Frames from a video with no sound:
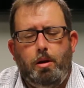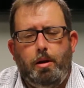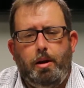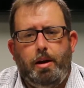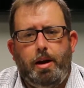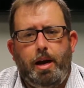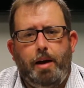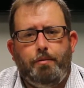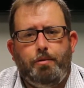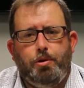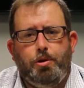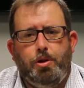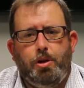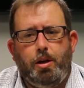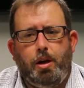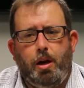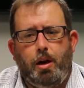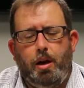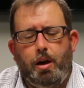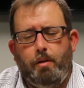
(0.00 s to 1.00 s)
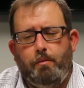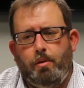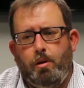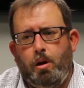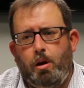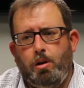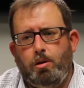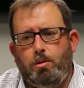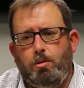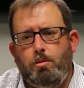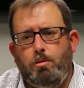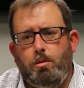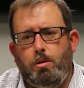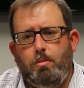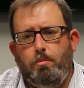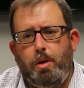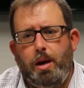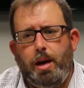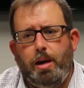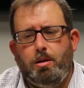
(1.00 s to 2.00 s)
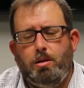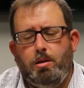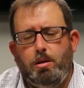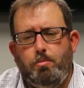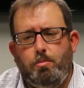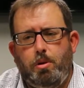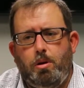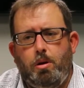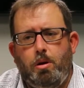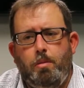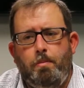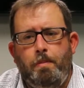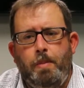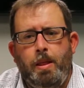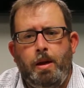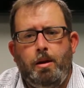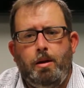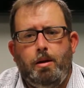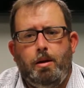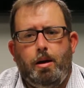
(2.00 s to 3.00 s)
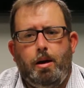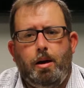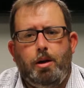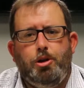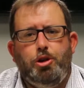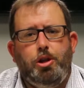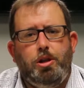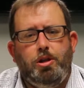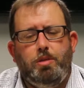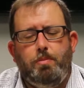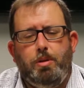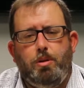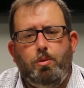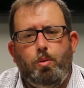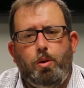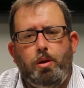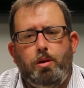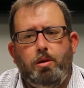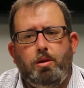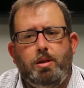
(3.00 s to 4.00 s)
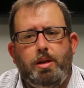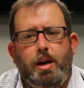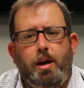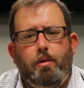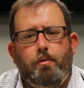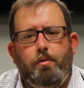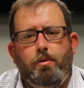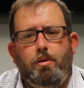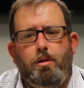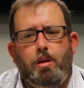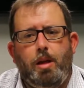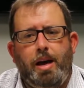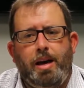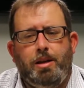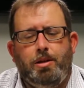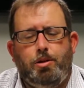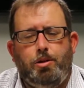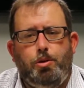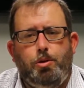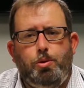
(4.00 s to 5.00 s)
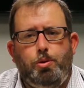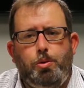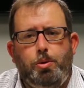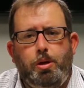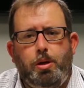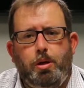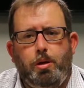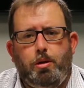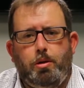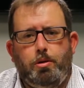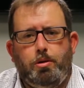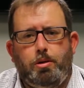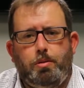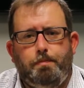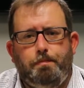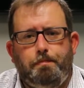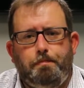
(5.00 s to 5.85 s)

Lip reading: and after she got out of law school and passed the bar, she's been with us now for the last 2 years.